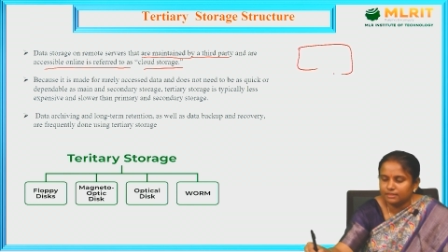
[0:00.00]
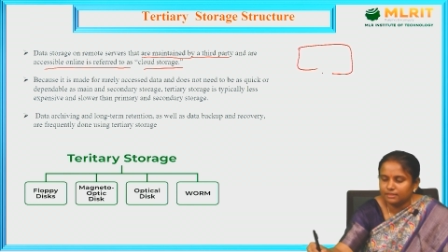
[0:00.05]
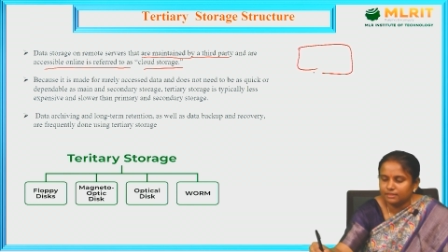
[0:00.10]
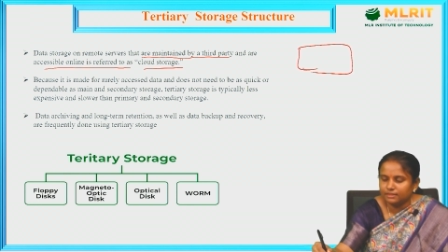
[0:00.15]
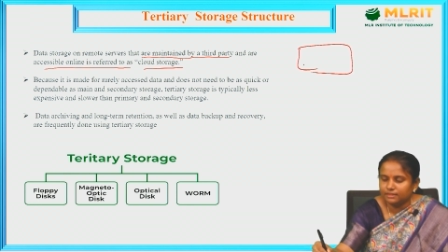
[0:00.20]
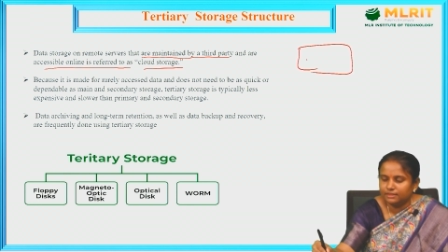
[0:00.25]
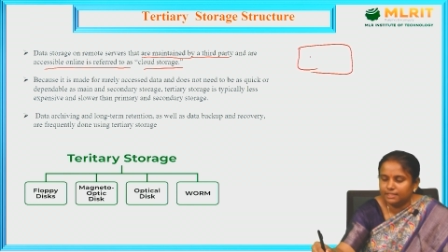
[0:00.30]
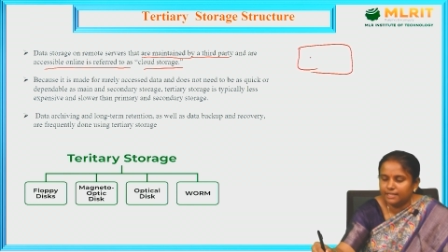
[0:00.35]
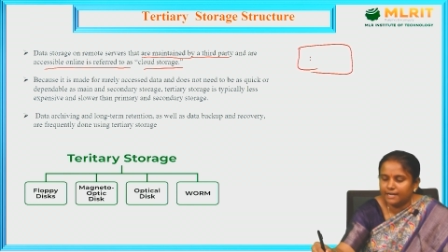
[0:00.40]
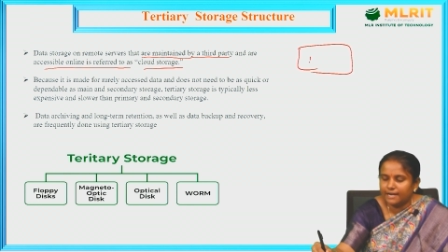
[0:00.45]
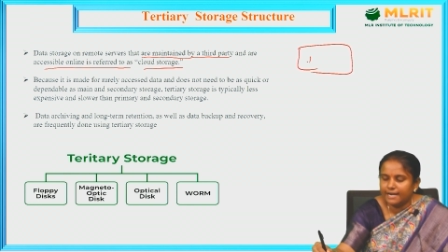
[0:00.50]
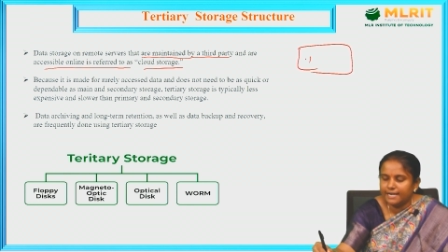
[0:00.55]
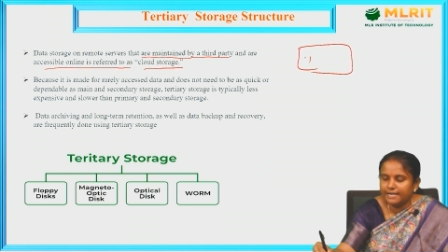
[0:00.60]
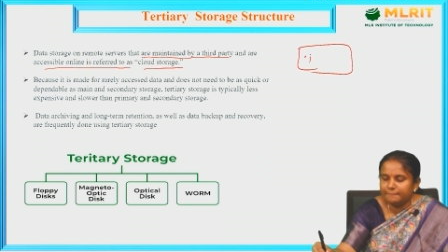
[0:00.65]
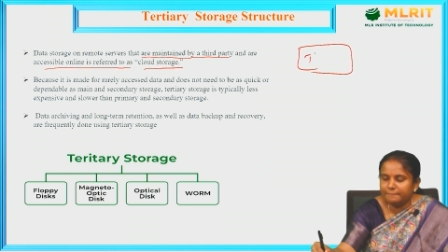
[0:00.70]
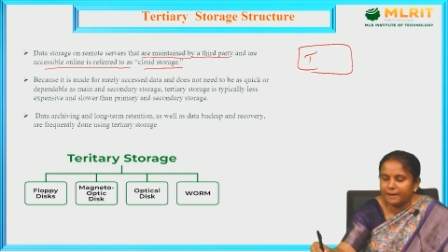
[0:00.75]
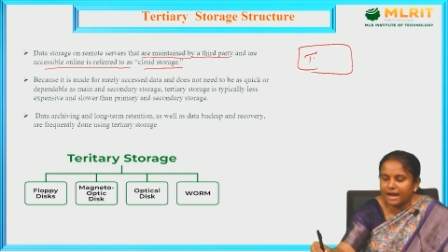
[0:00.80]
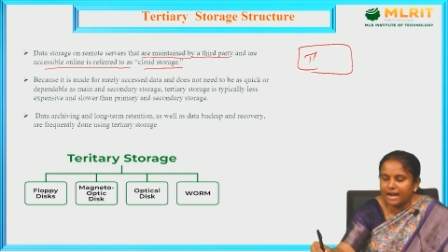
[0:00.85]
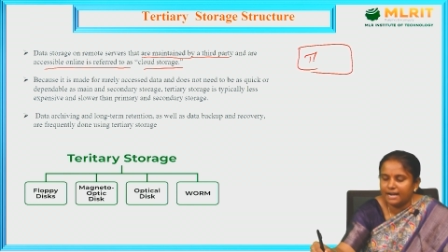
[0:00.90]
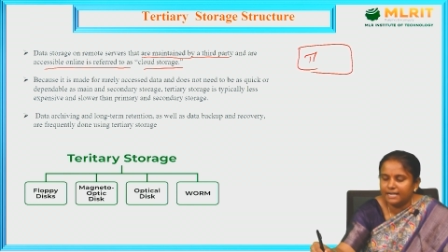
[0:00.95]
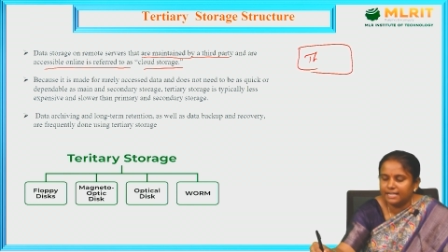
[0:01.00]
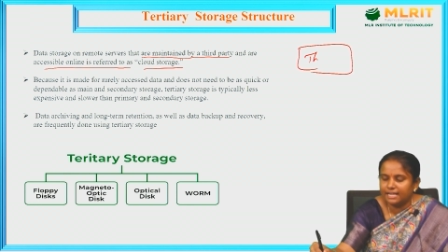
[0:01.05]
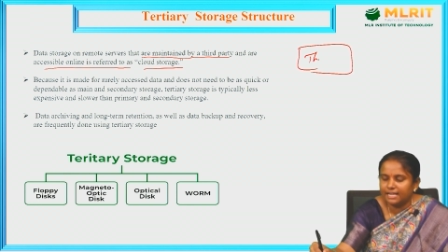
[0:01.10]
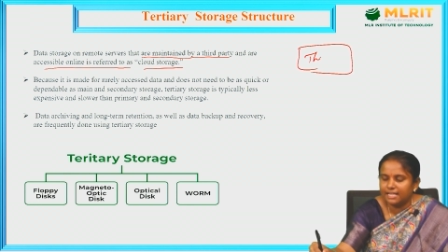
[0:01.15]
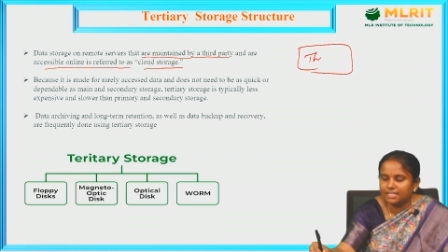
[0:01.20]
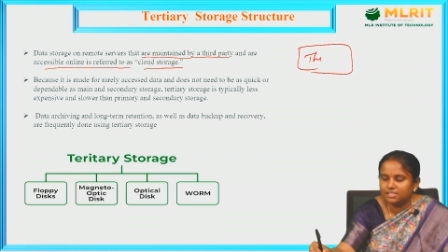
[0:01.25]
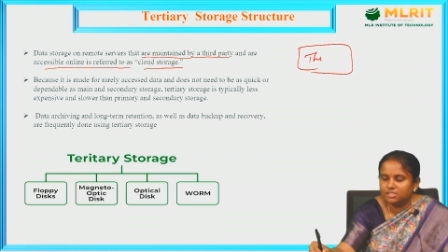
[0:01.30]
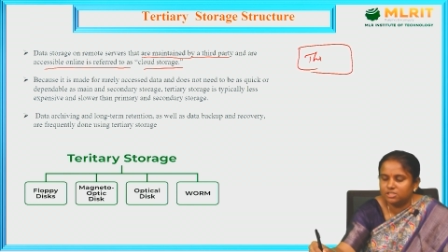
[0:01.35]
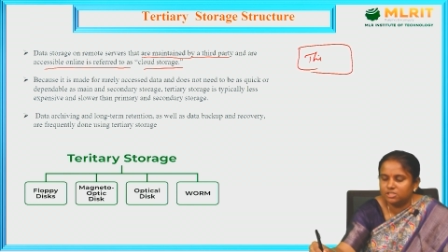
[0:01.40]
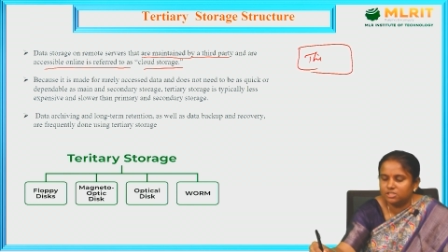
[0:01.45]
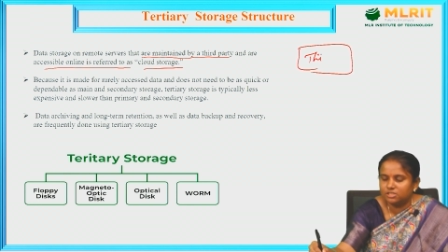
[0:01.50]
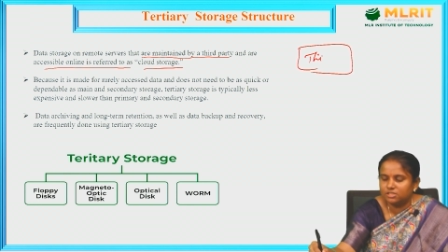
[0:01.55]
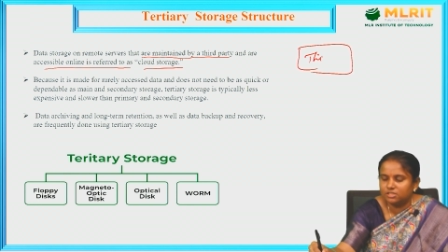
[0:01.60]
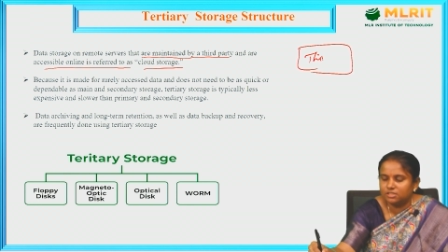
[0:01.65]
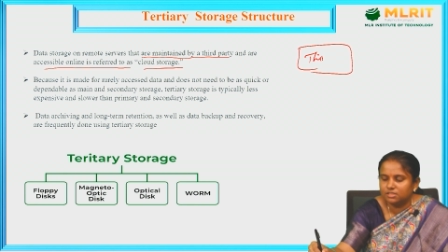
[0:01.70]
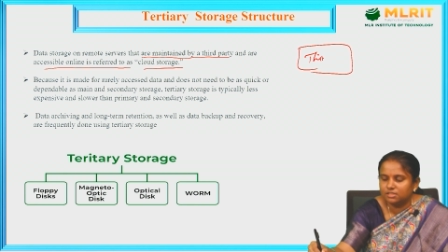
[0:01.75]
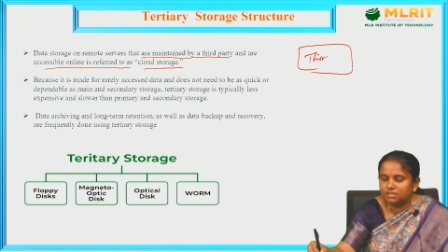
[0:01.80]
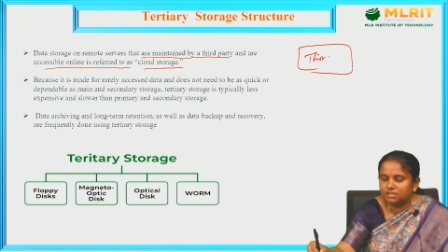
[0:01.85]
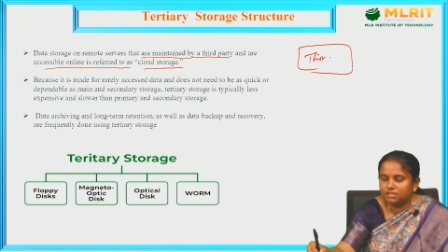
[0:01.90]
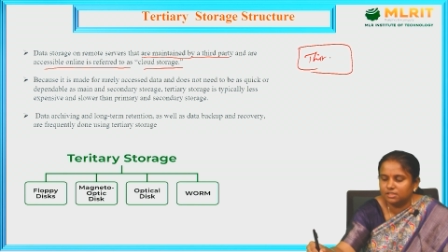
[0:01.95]
third party is
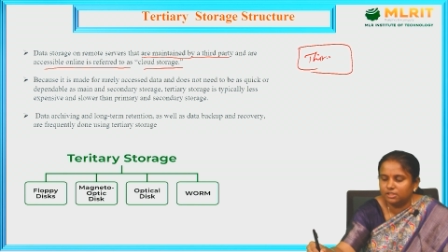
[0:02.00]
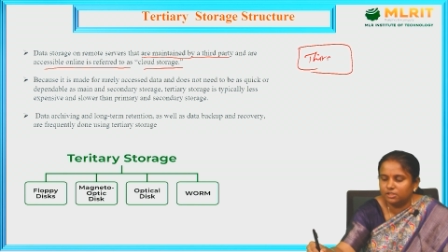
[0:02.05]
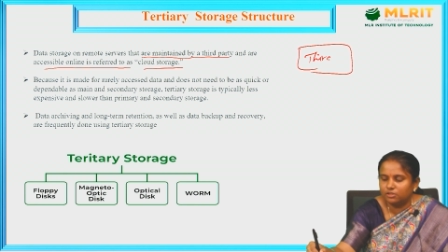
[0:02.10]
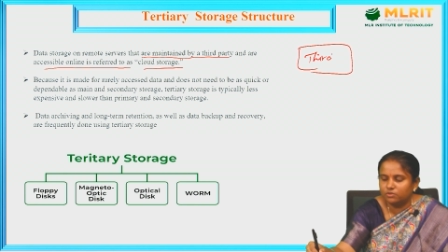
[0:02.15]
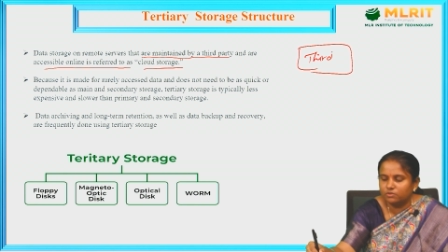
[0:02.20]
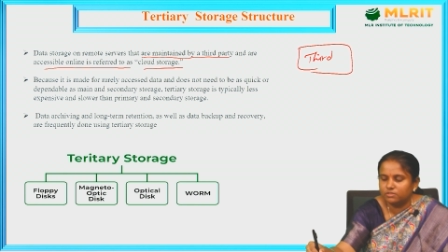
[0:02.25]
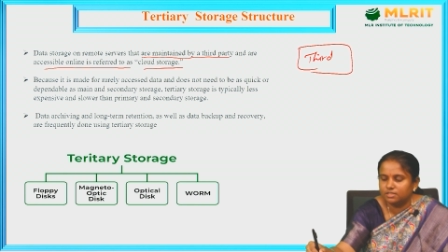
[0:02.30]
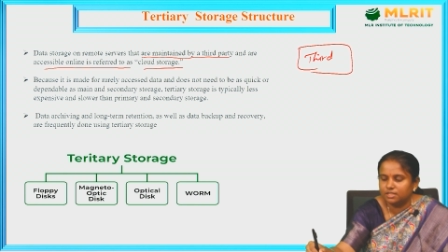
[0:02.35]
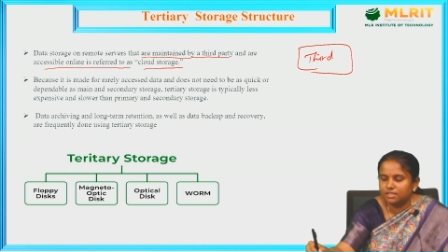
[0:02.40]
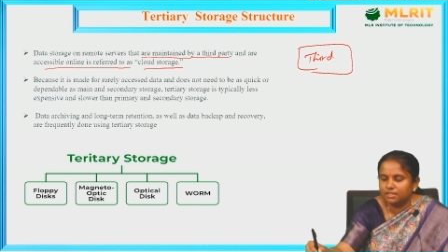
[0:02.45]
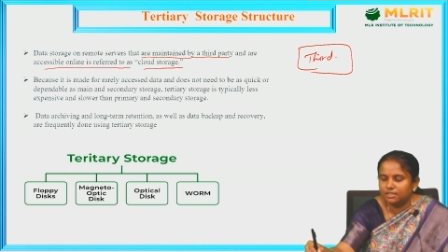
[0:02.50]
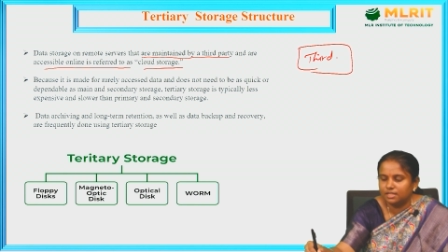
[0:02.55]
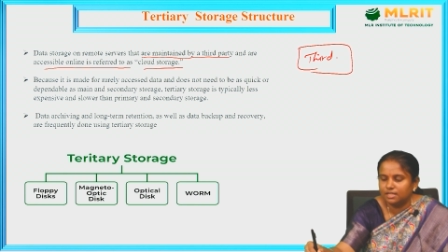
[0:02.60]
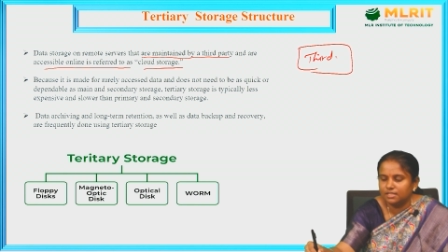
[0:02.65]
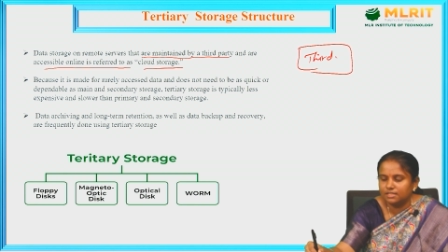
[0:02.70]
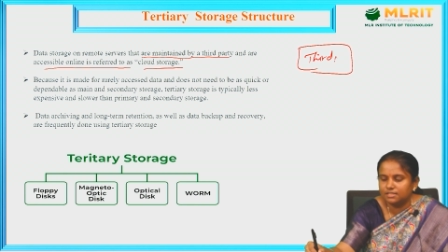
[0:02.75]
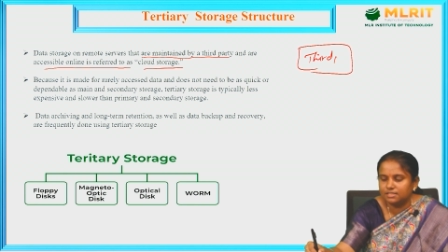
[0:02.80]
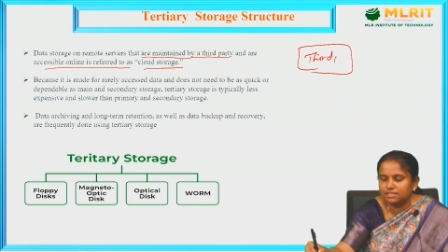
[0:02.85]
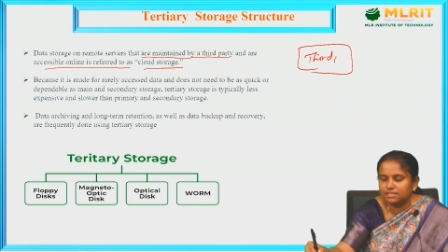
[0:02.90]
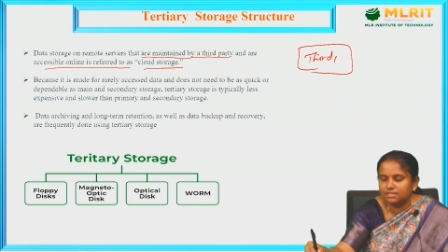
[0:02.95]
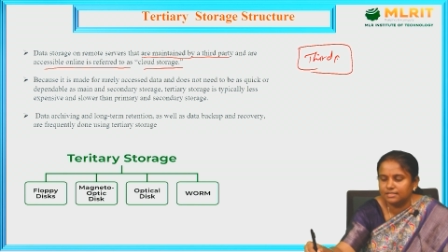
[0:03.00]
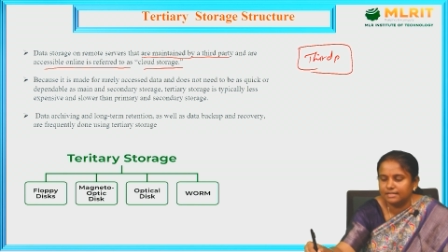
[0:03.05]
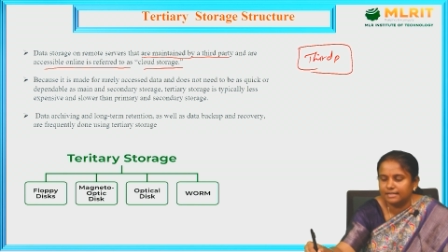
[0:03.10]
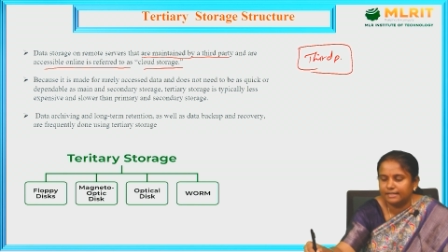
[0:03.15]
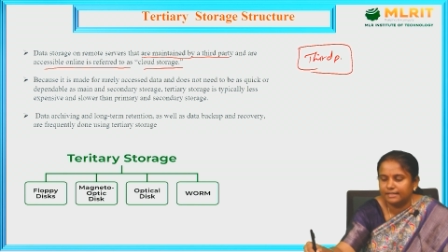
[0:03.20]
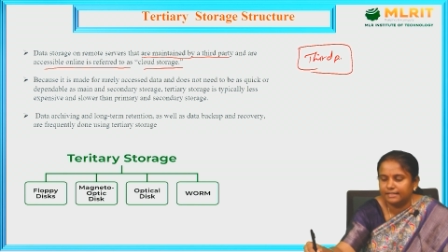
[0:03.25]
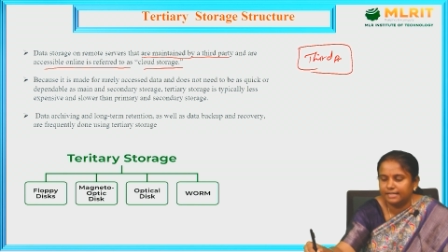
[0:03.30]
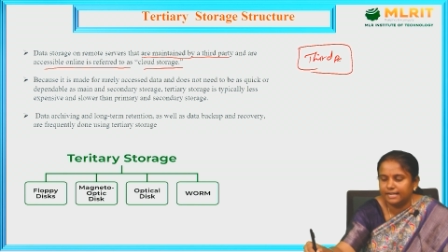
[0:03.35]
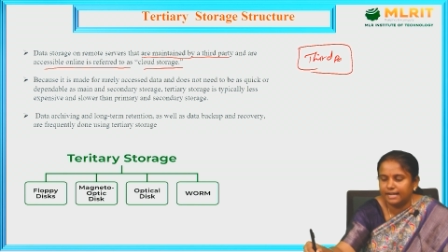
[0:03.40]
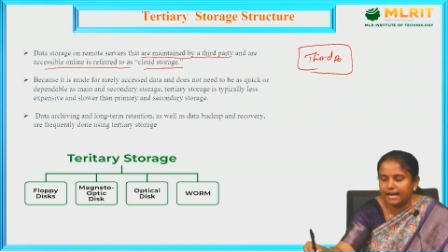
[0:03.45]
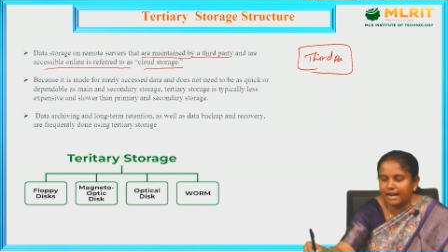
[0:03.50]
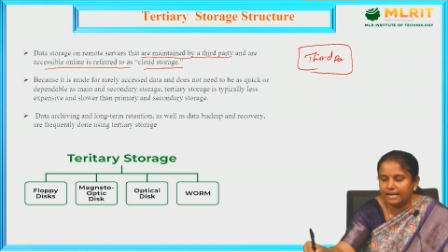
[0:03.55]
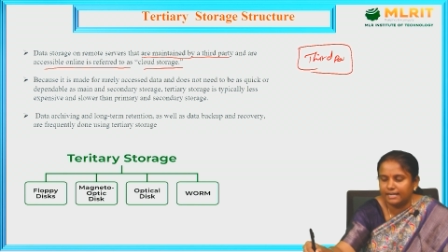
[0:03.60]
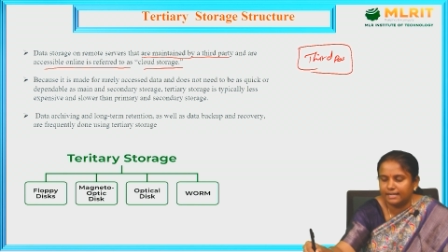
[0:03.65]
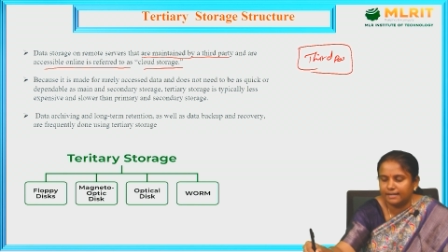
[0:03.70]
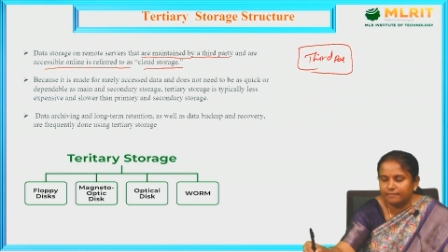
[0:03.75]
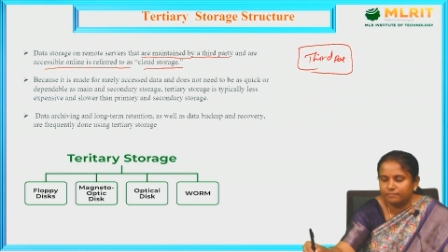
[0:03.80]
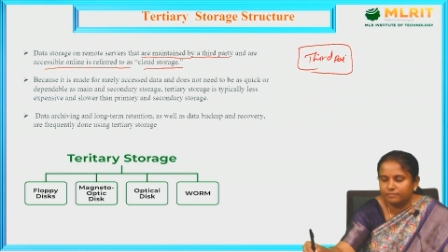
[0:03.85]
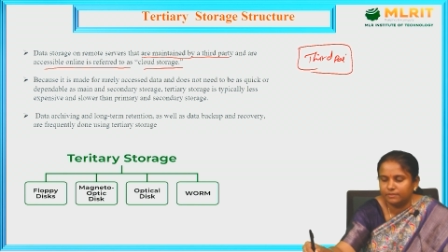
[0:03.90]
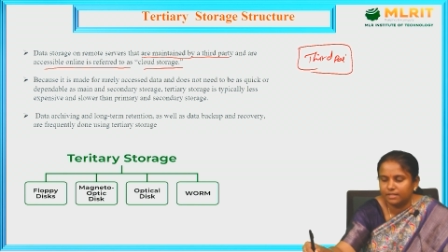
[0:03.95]
using this data